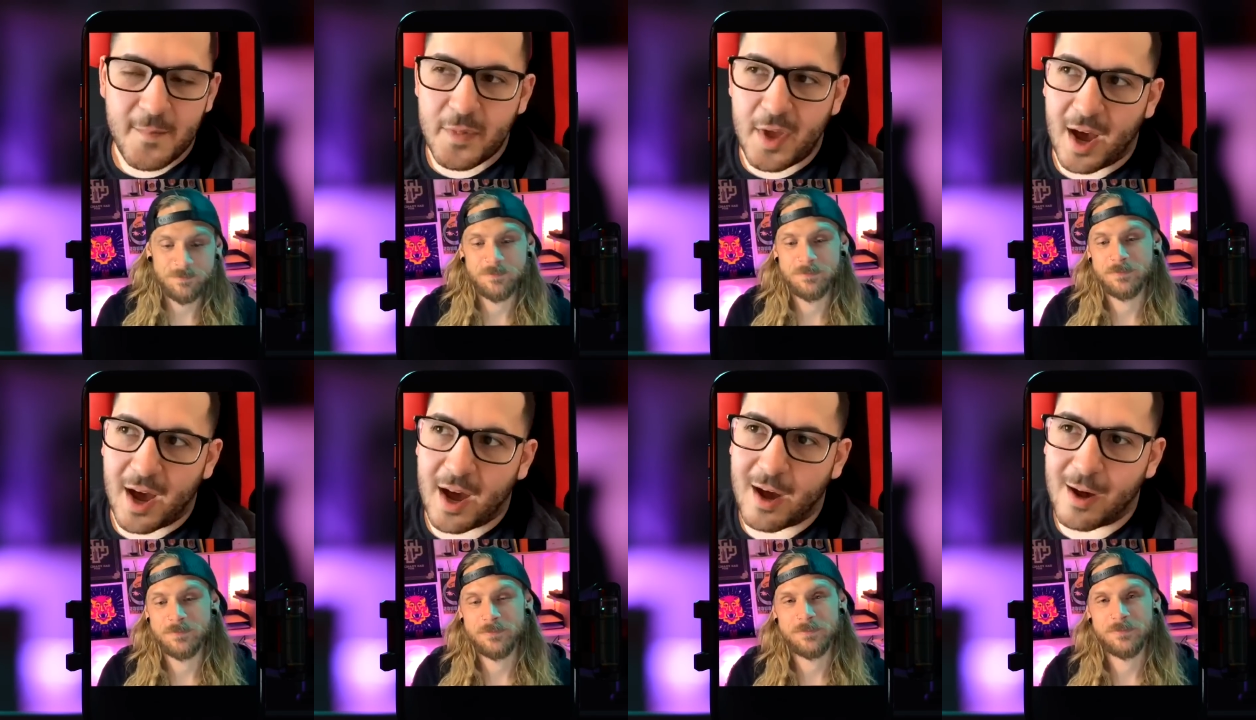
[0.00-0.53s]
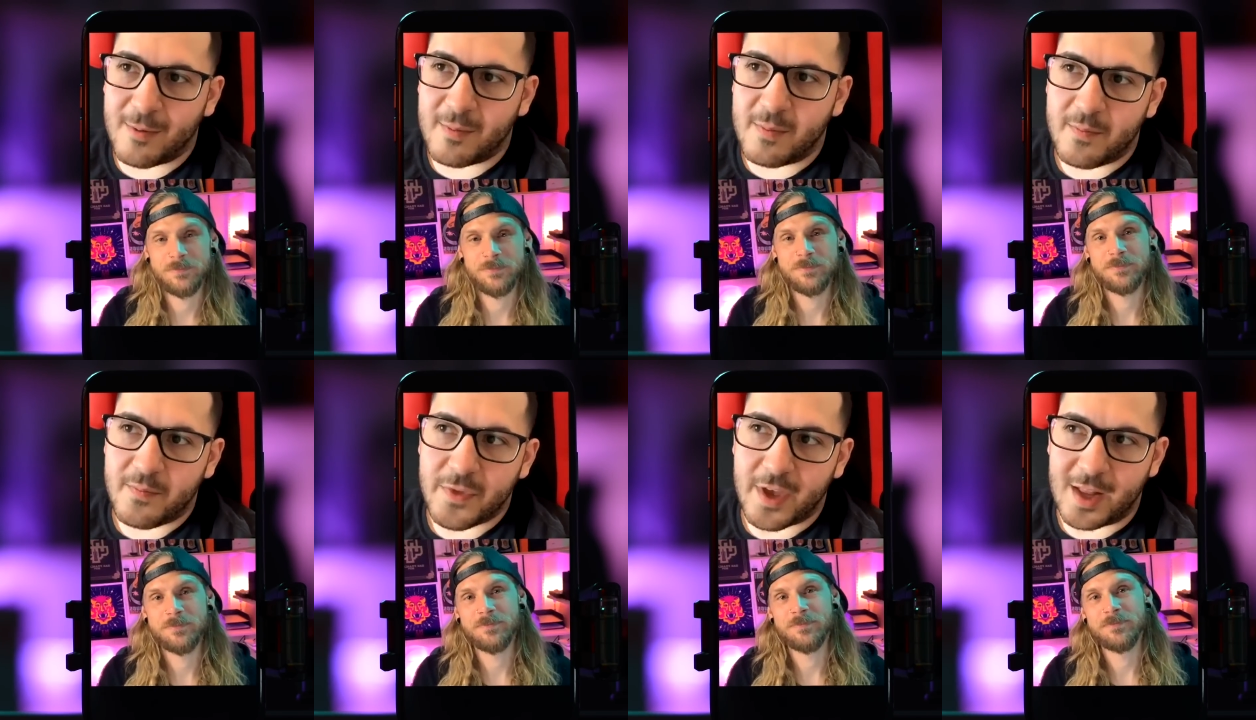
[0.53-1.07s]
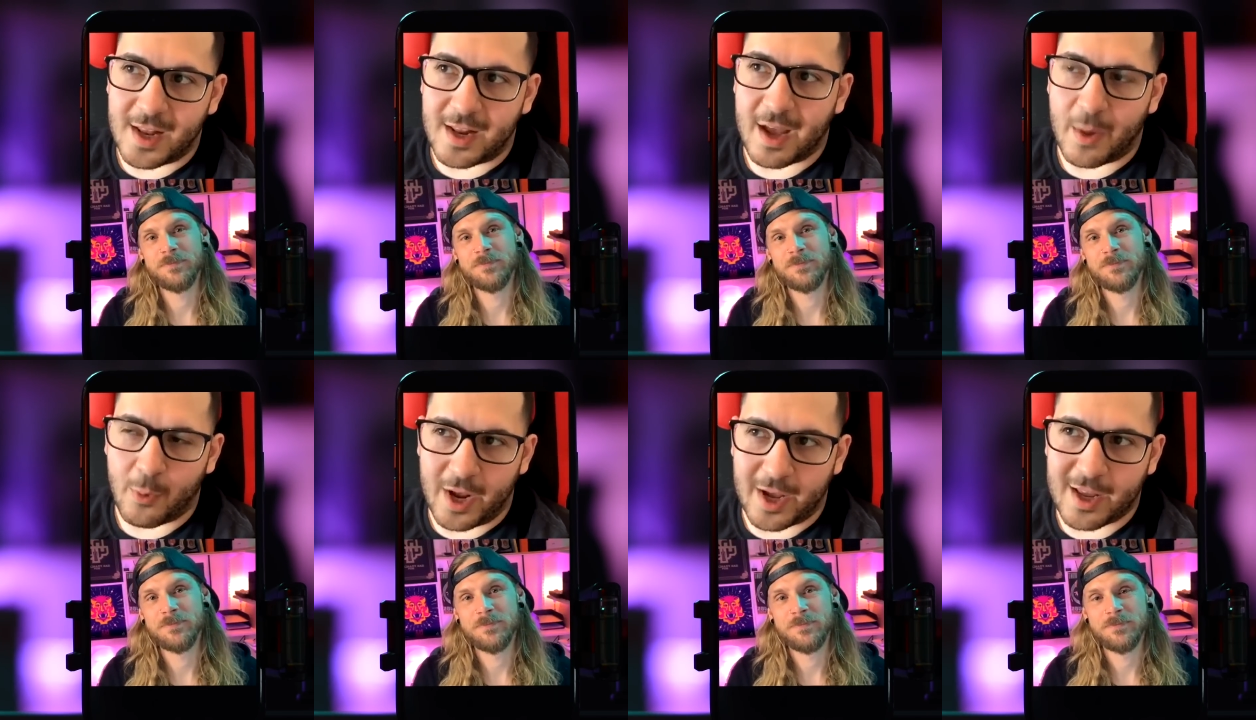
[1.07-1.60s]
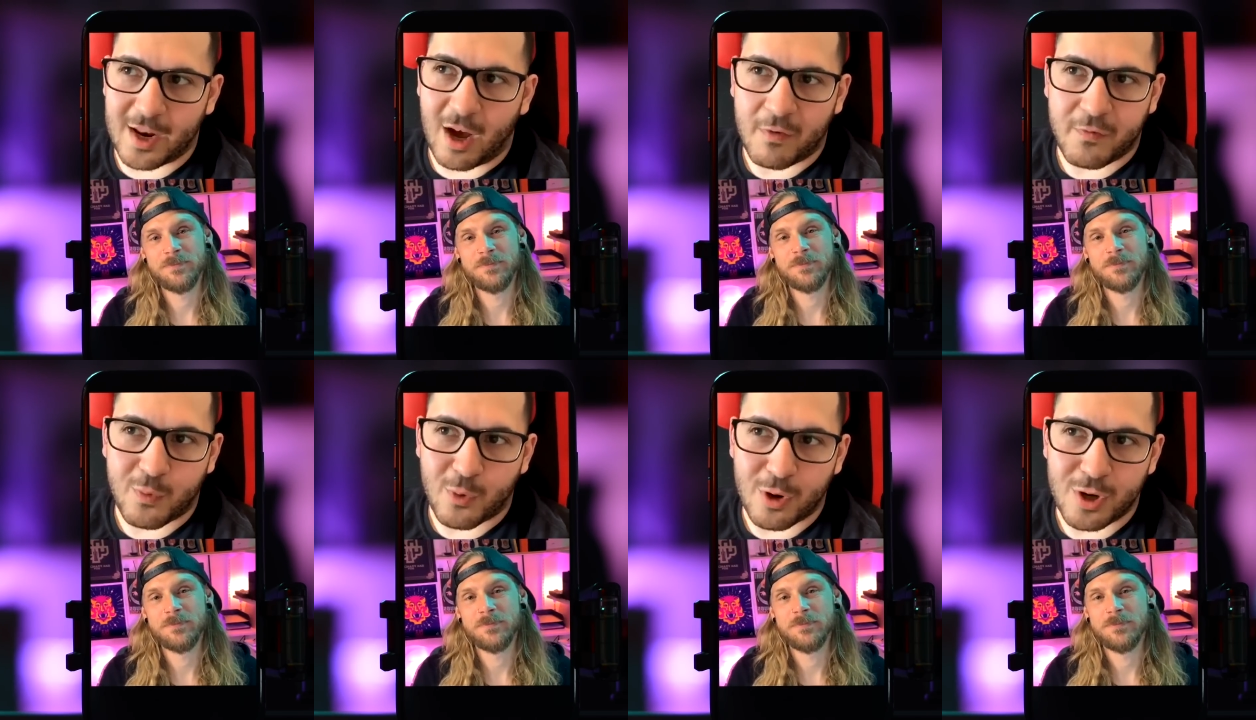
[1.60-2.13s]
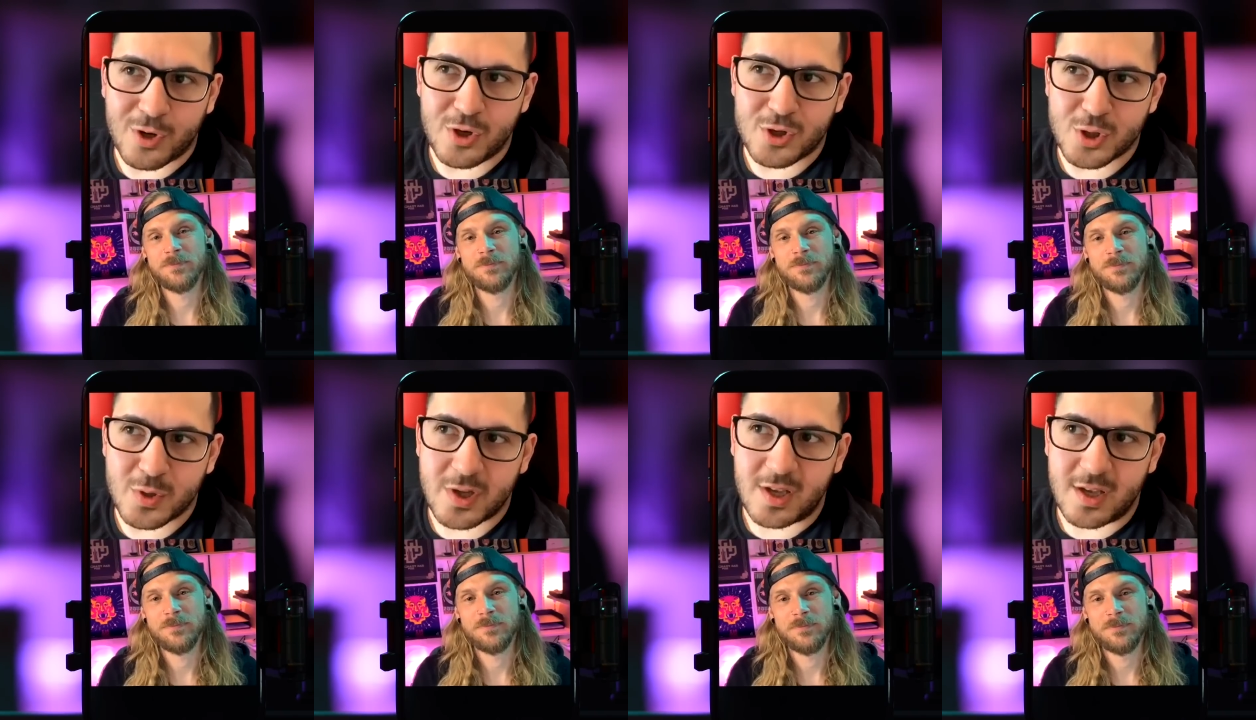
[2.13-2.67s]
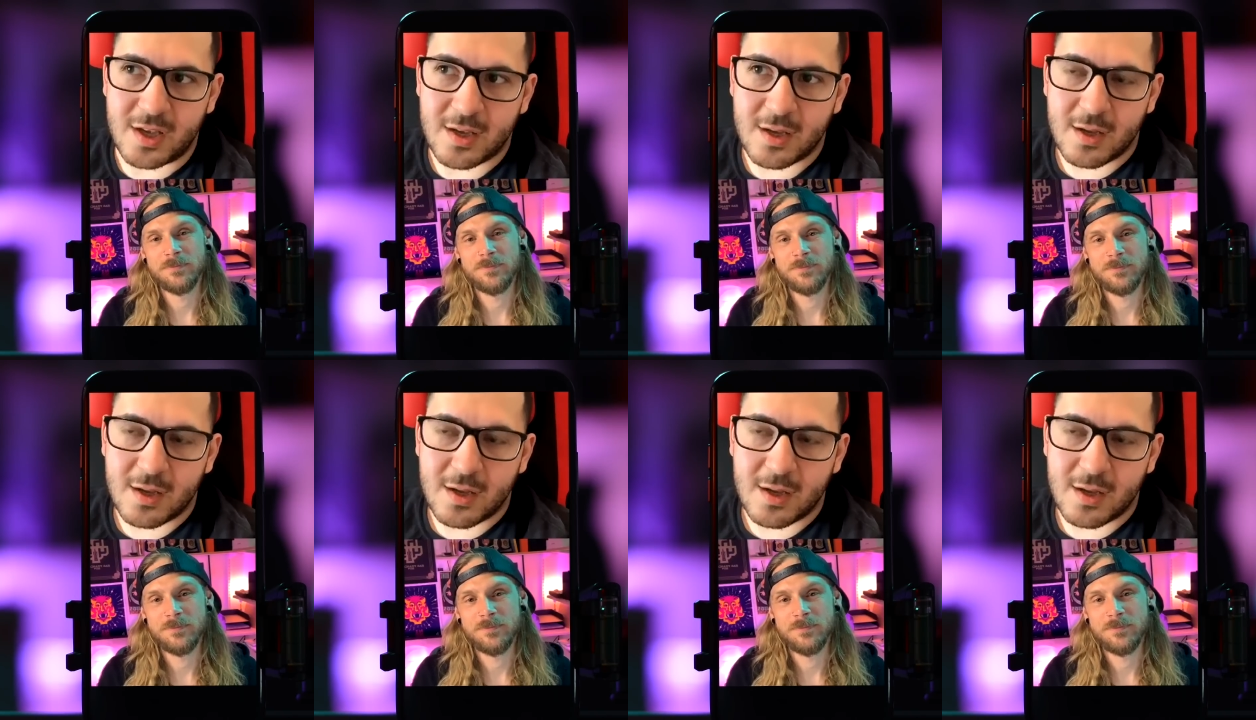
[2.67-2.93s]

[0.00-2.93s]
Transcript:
Speaker 1: Um, and then when I get off work, usually,